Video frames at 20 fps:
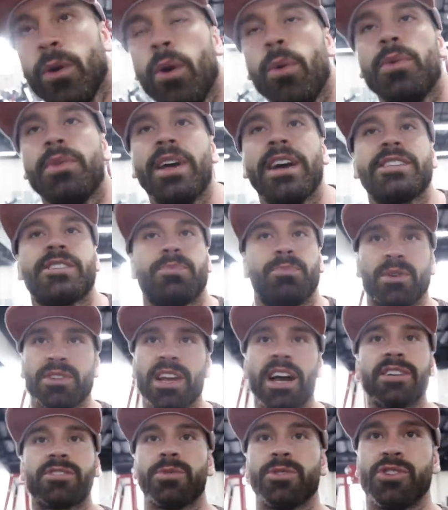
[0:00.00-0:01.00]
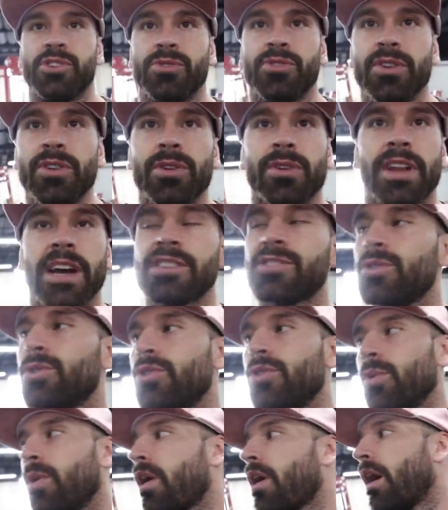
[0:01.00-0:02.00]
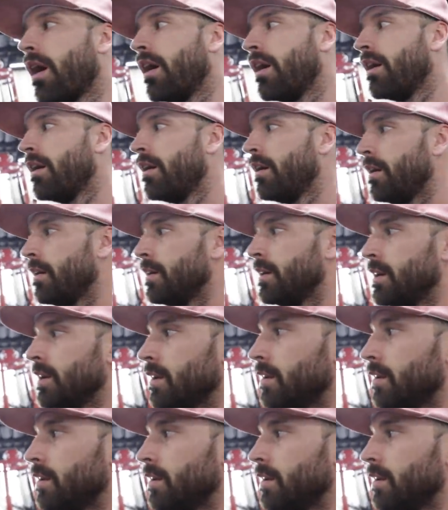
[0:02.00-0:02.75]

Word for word: oh, that's but that's what you do. That's who you are. Oh, sure.